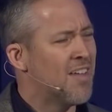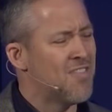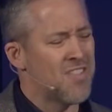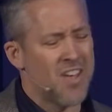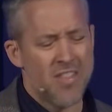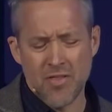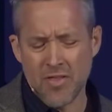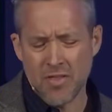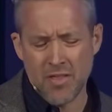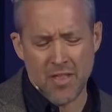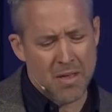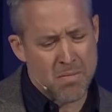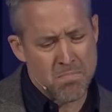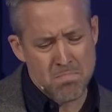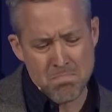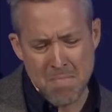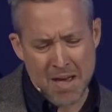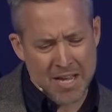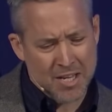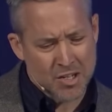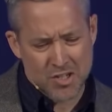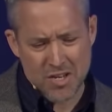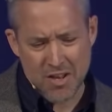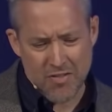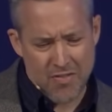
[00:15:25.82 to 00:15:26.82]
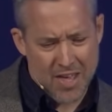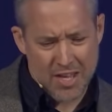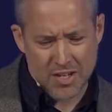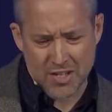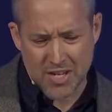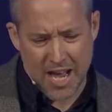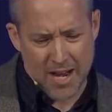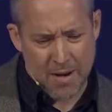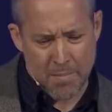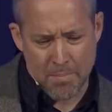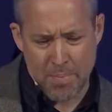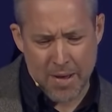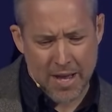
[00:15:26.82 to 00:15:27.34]
And then mixed in these
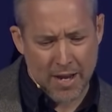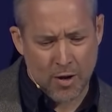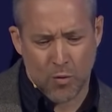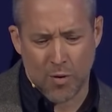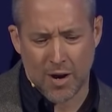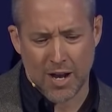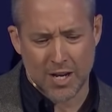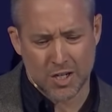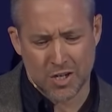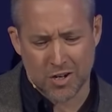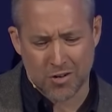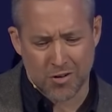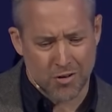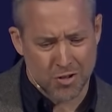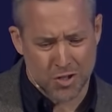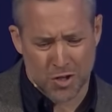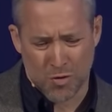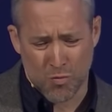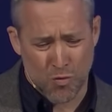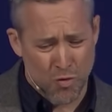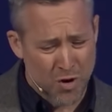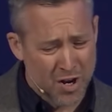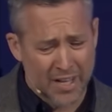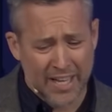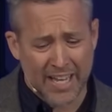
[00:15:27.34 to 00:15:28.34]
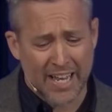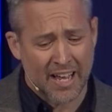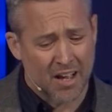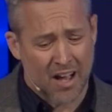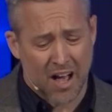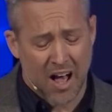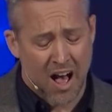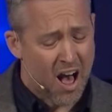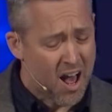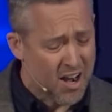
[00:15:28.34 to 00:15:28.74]
kind of big questions are some really,